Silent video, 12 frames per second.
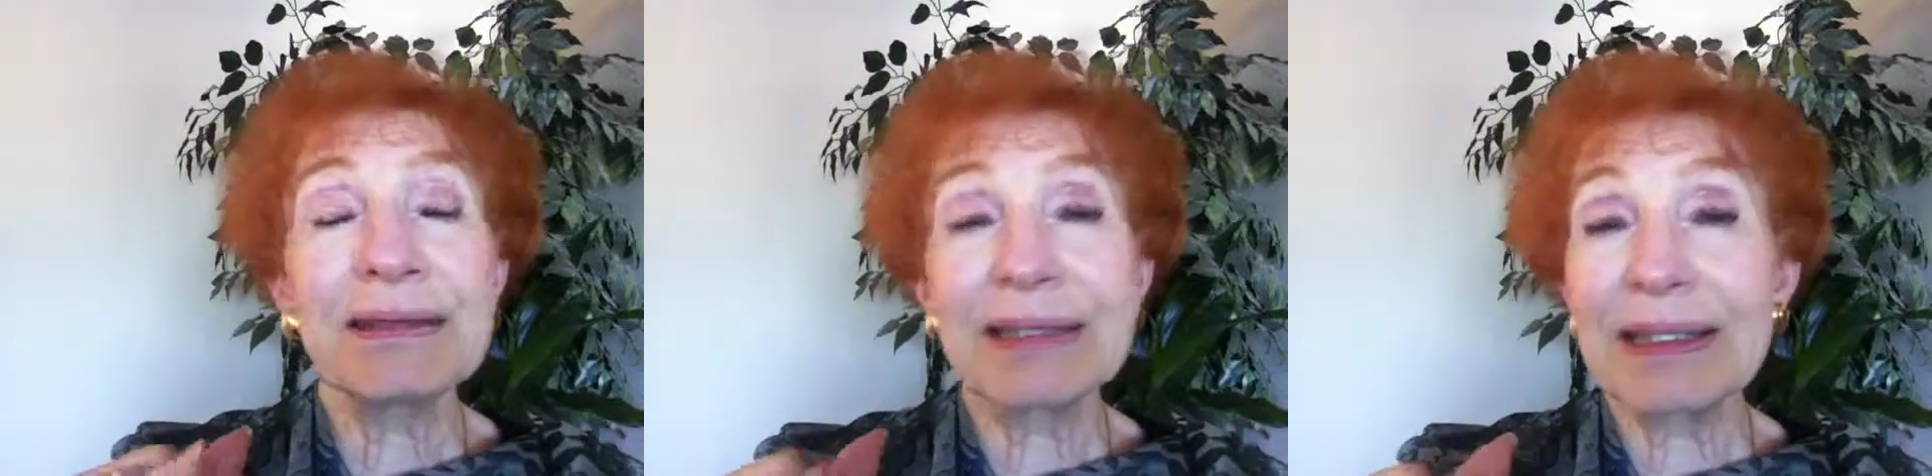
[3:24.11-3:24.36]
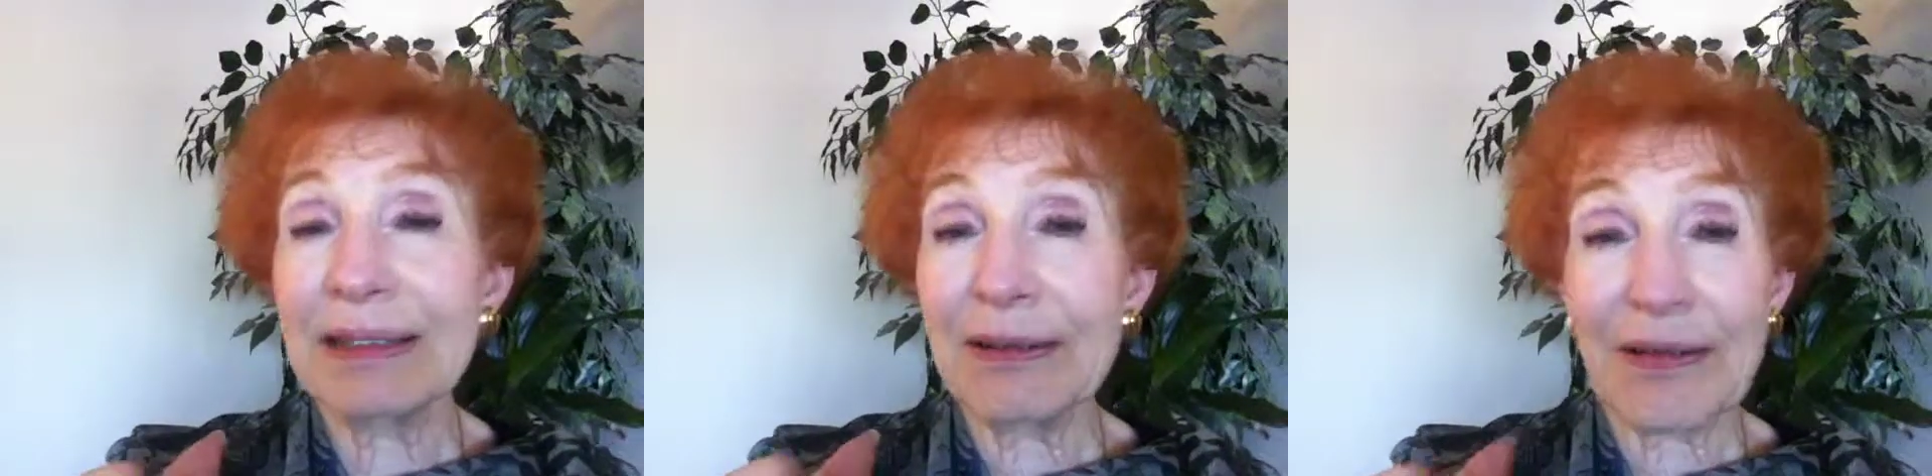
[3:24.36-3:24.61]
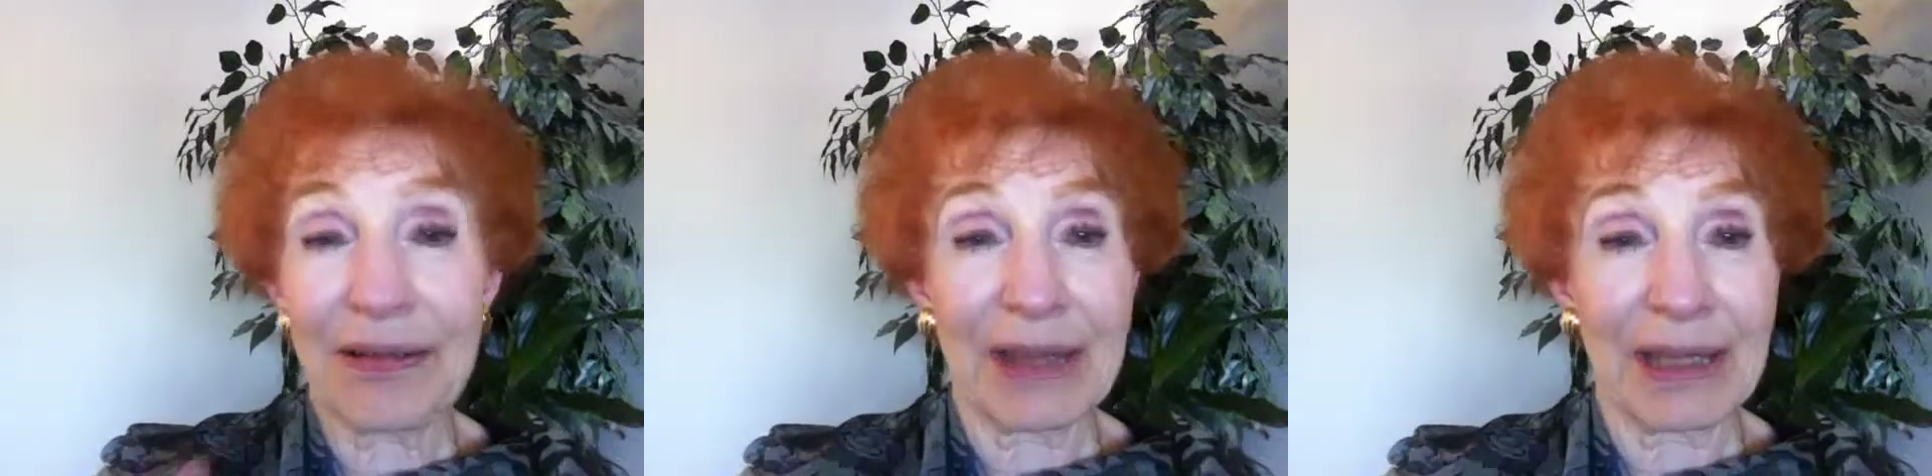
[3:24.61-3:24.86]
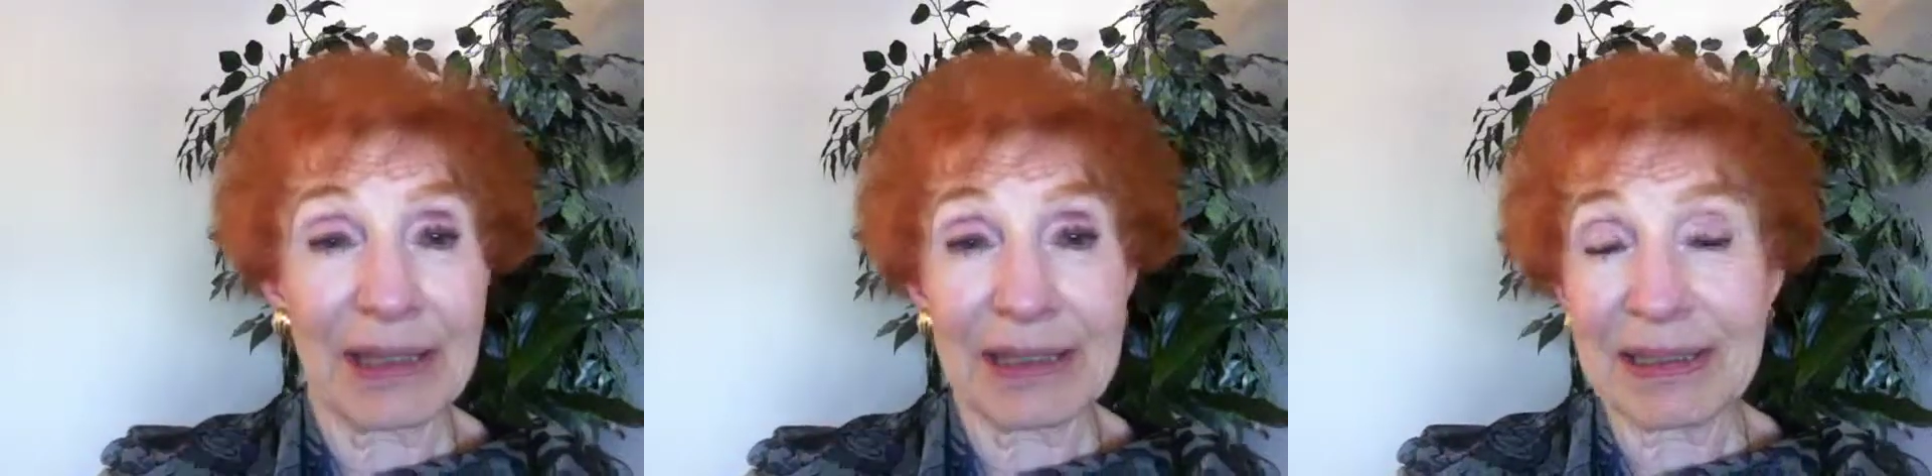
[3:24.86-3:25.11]
little
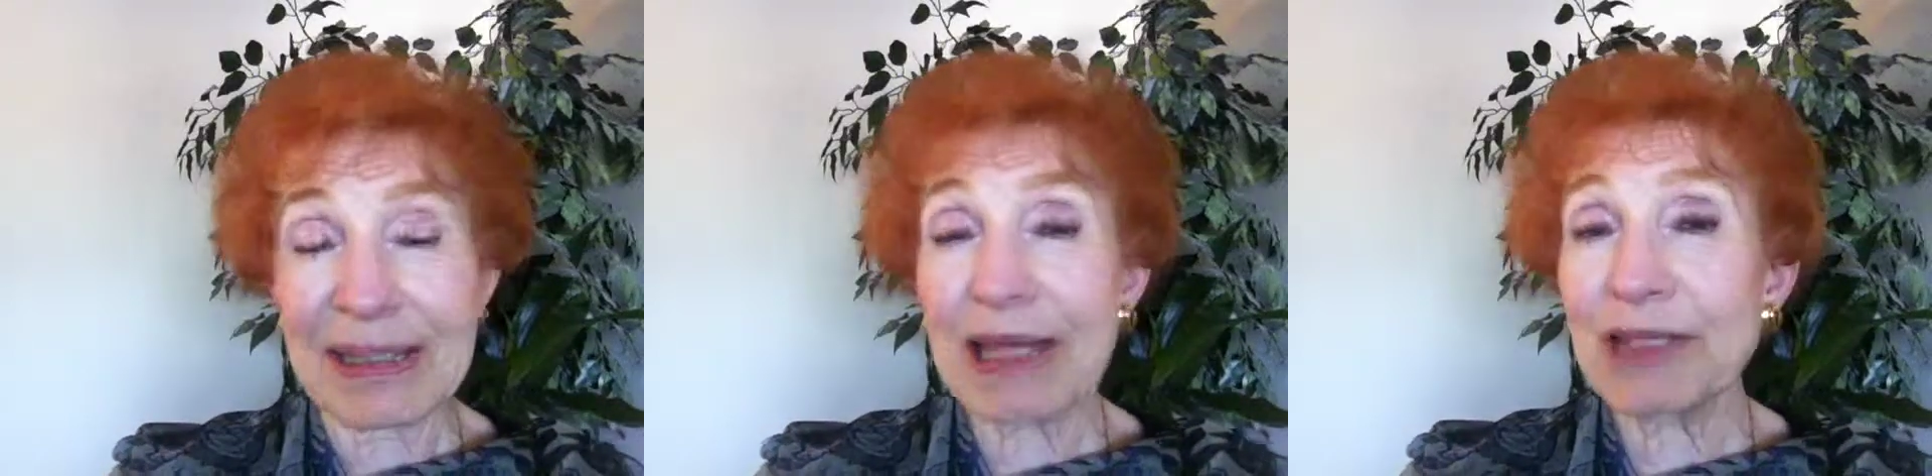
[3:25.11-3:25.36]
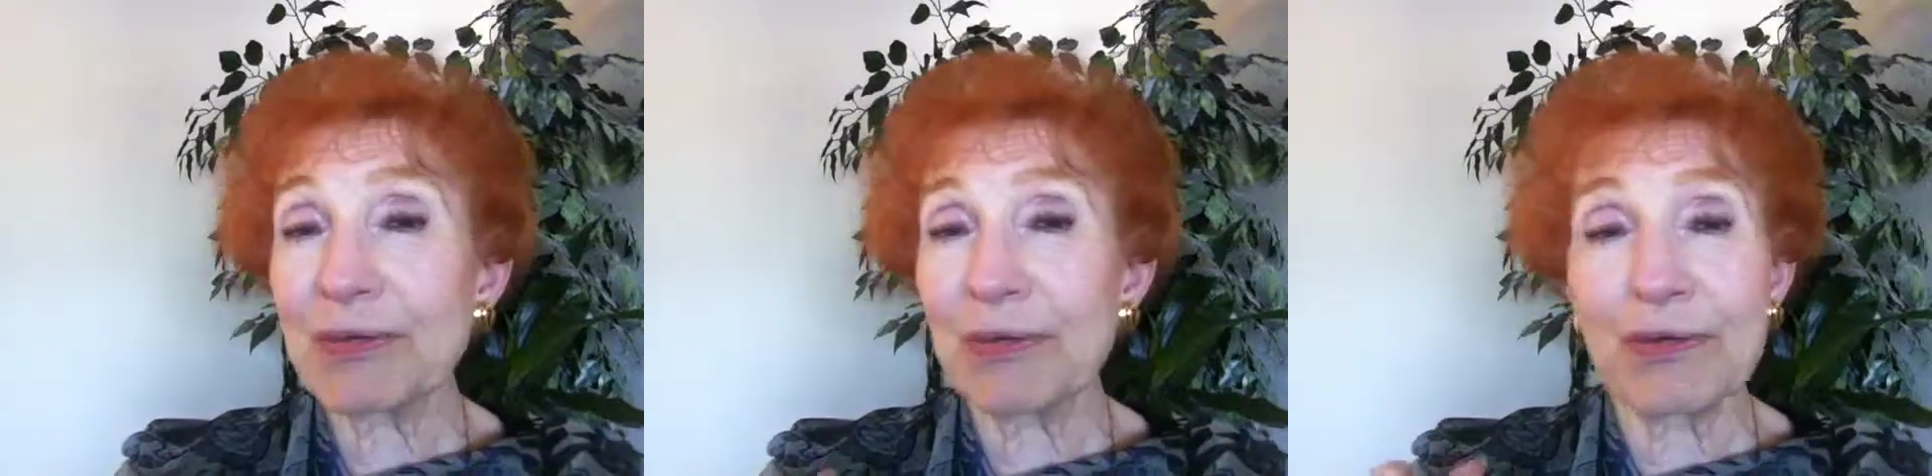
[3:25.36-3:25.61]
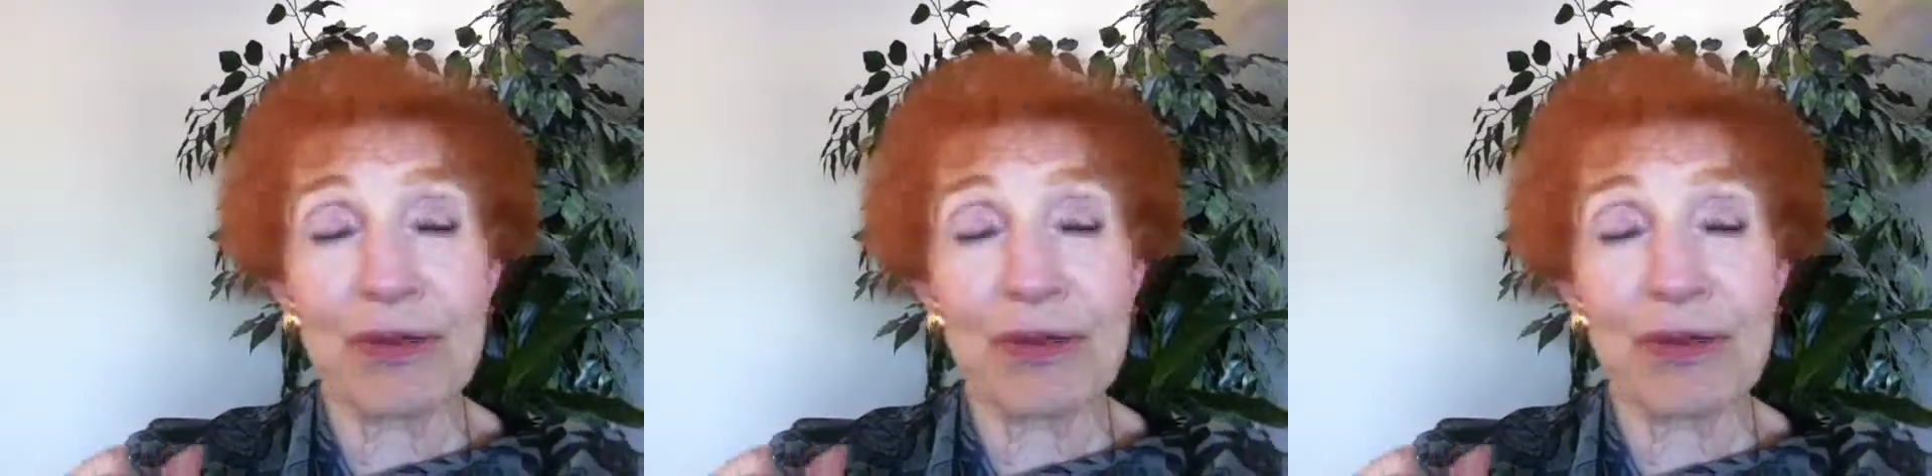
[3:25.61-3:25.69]
things, that's where